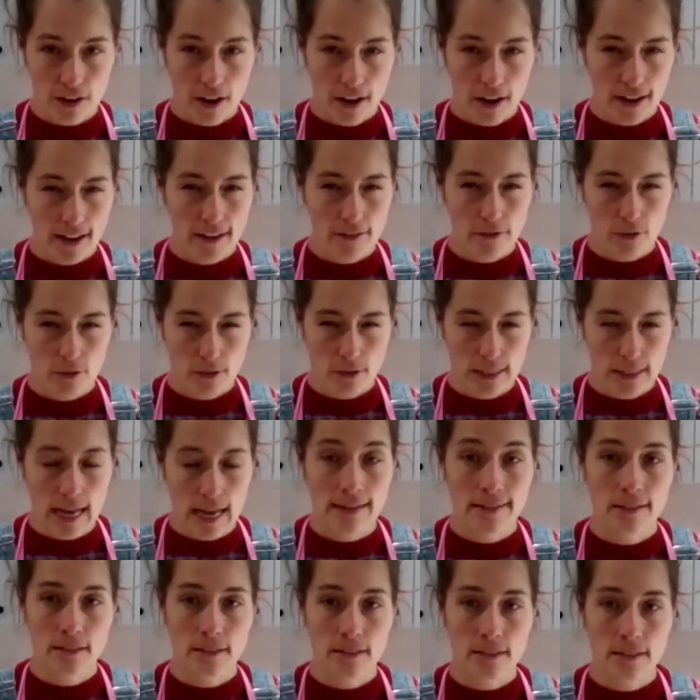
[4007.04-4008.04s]
5 or
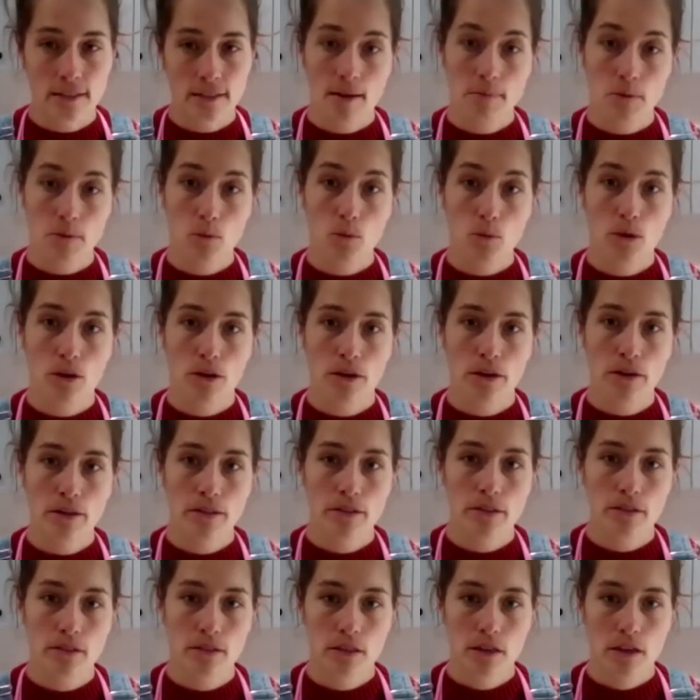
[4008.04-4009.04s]
10 times
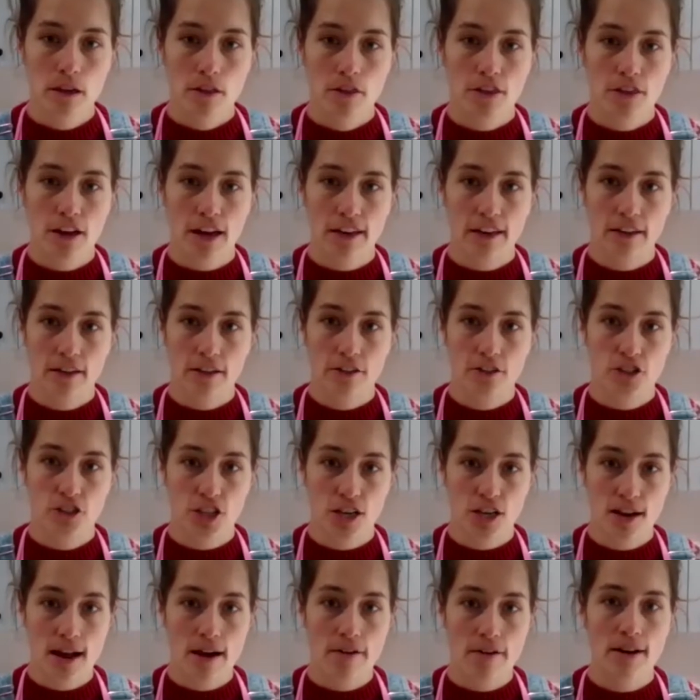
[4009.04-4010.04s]
worse than
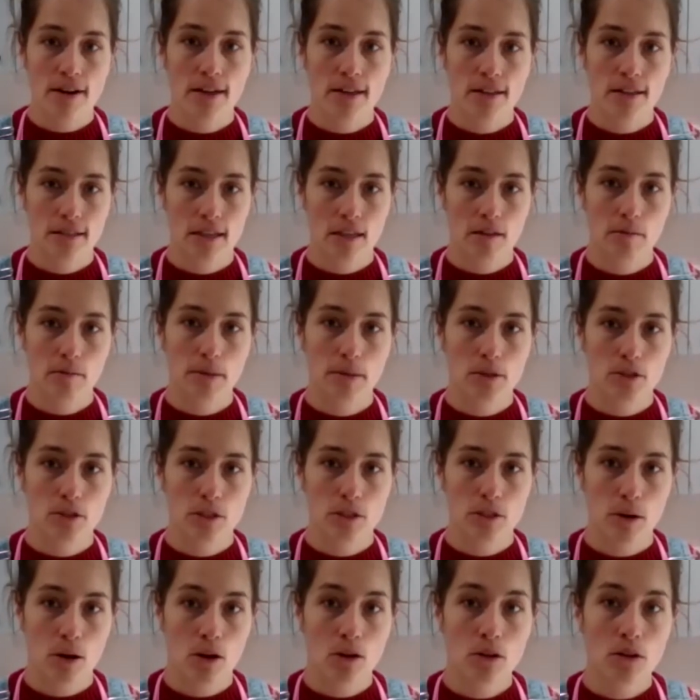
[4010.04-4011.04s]
generic
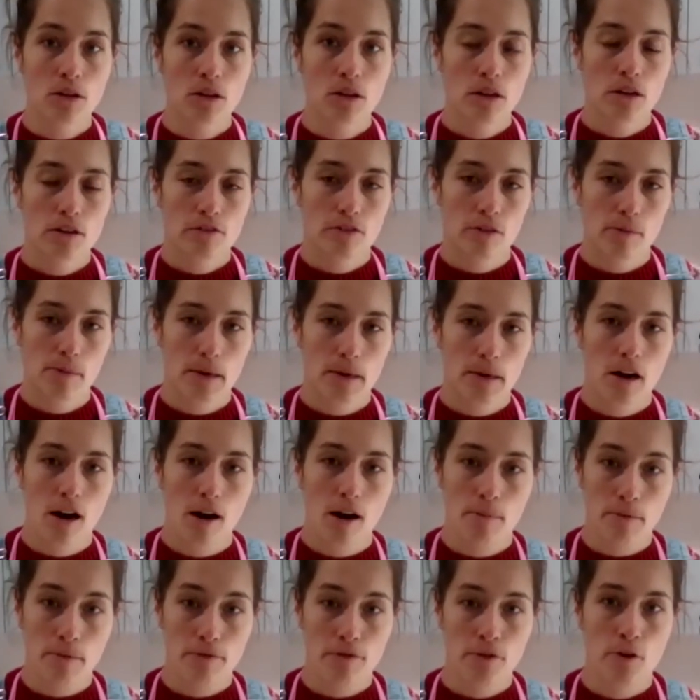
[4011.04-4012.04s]
salbutamol from a
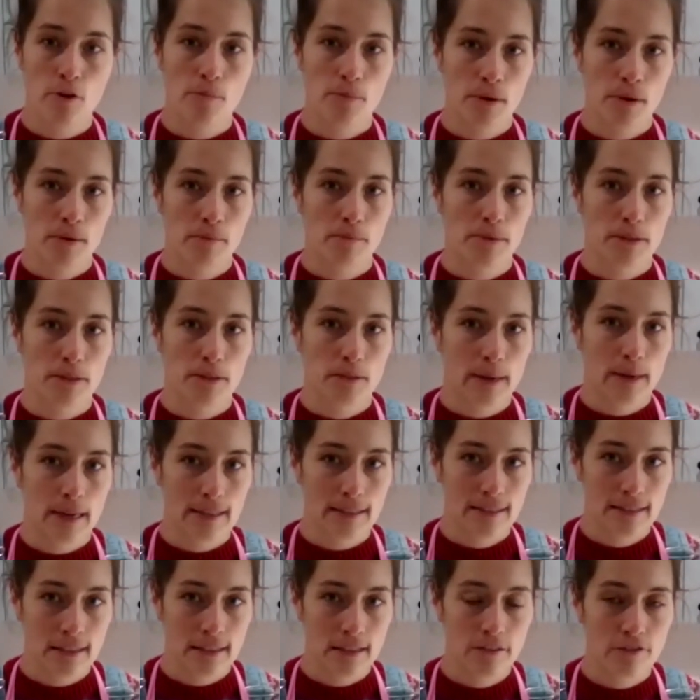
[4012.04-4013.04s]
carbon footprint
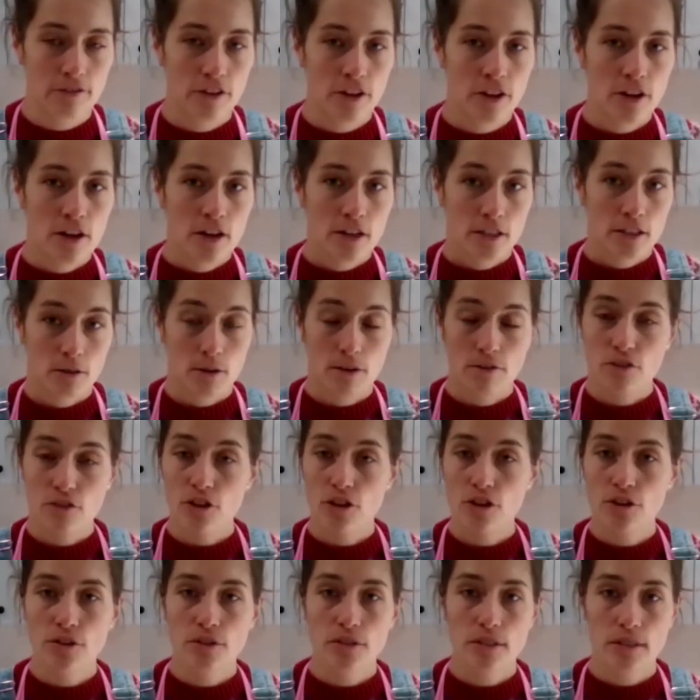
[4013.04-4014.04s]
perspective. So if
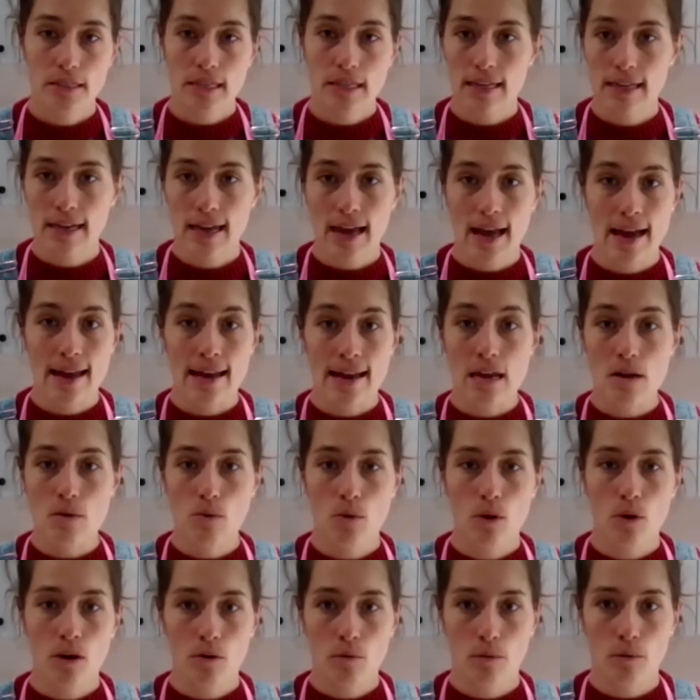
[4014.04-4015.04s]
you see
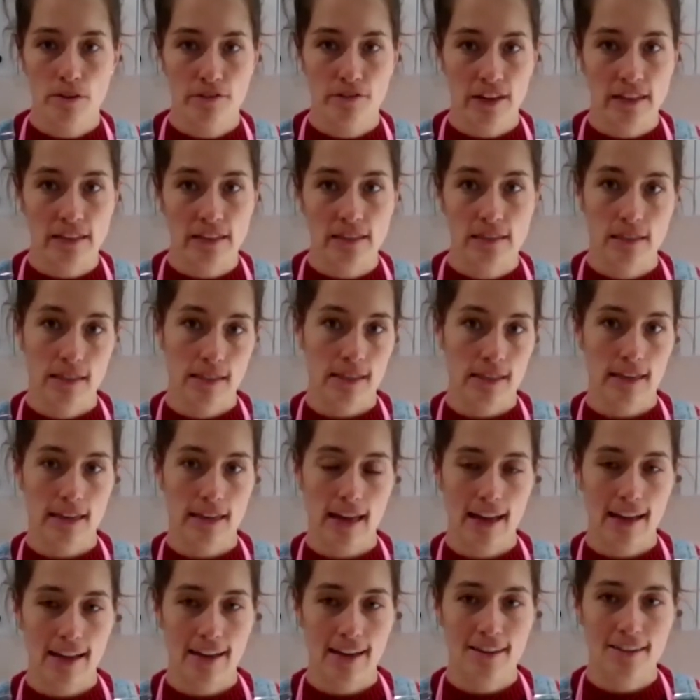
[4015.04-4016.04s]
anyone with Ventolin
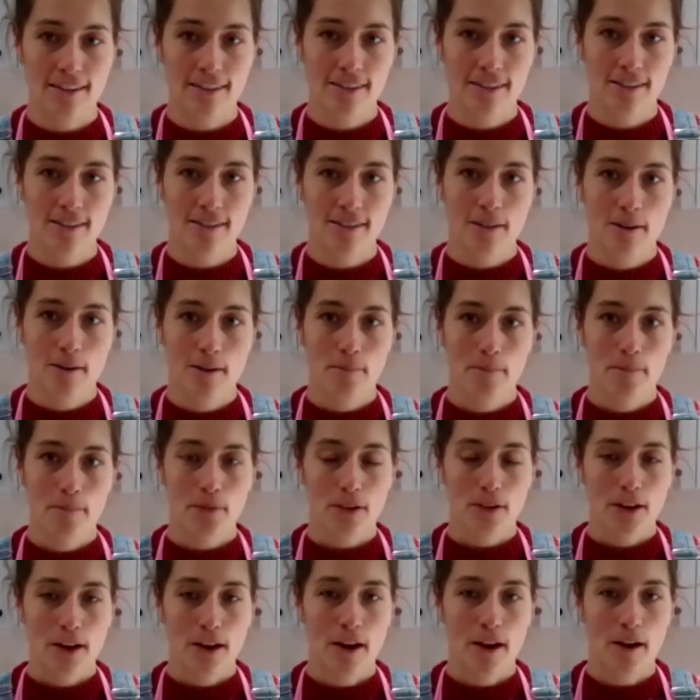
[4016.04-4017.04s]
inhalers,
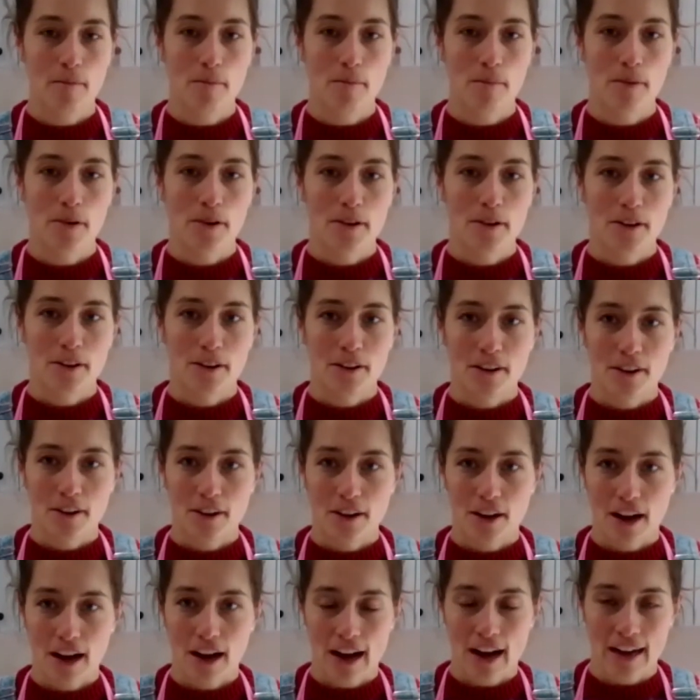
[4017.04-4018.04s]

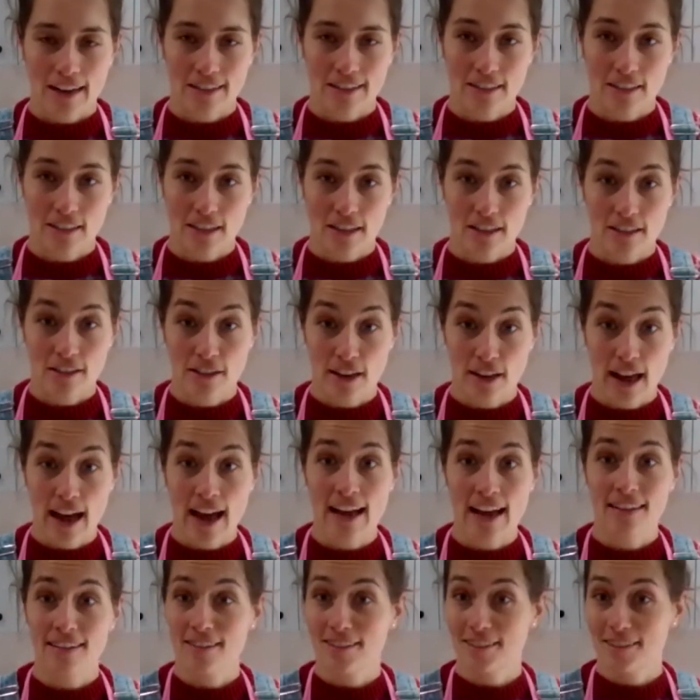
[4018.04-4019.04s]
and
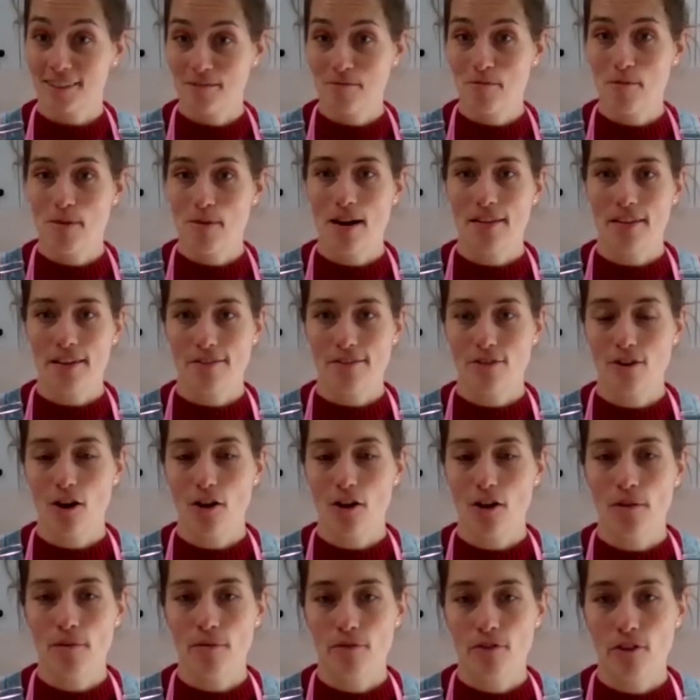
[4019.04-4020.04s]
ask them where they've
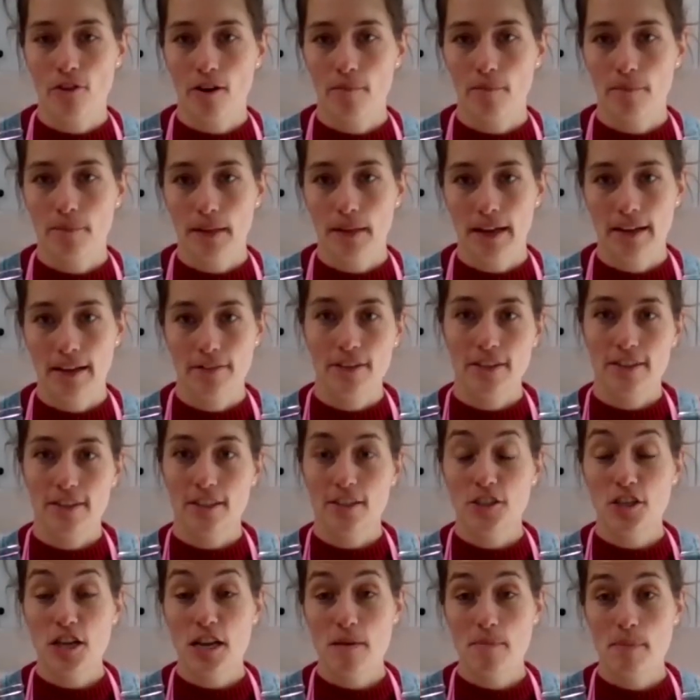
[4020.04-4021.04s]
got them from. If it's a
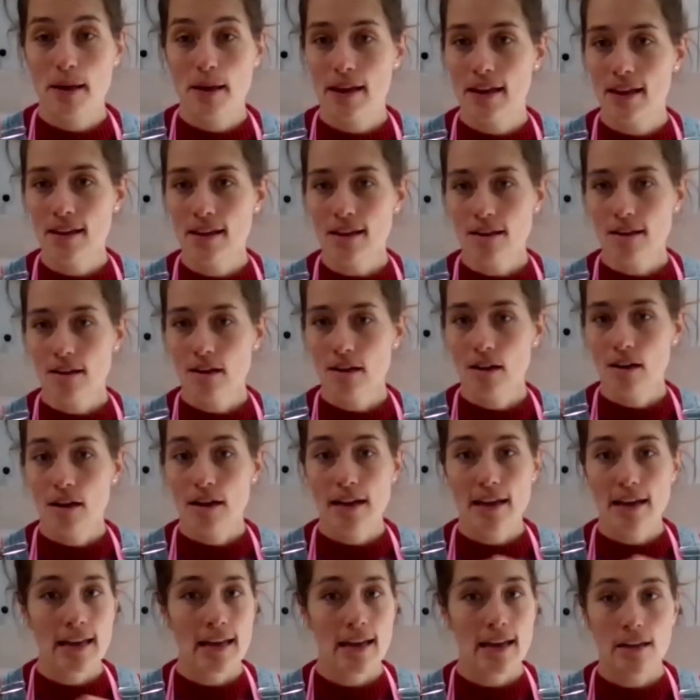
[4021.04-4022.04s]
GP,
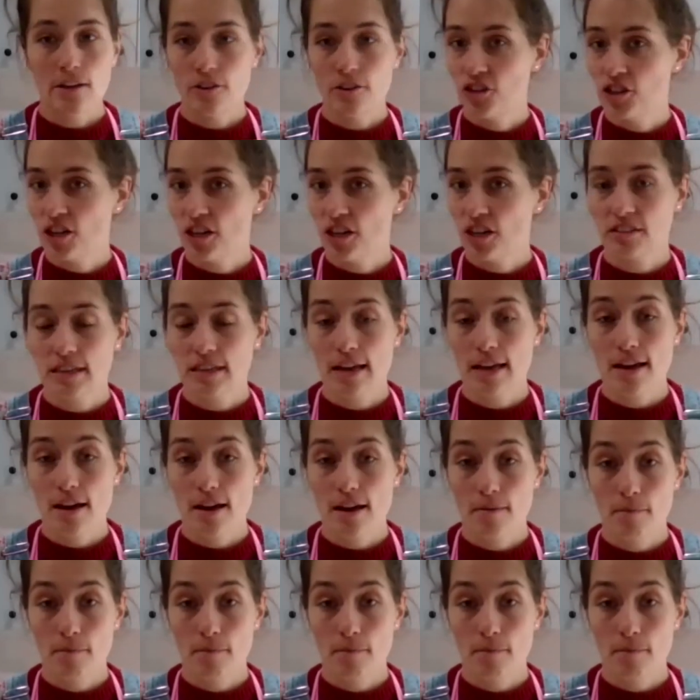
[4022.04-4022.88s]
just